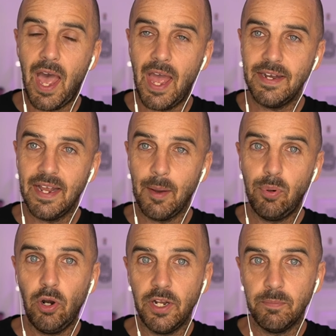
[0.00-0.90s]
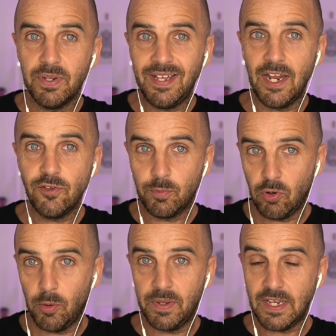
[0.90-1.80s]
and they are pulling potential
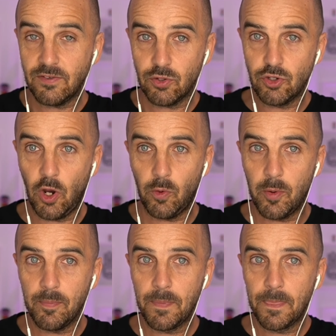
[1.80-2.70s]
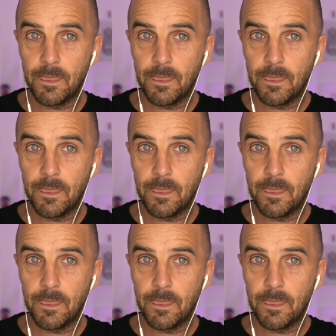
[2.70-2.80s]
properties to show them,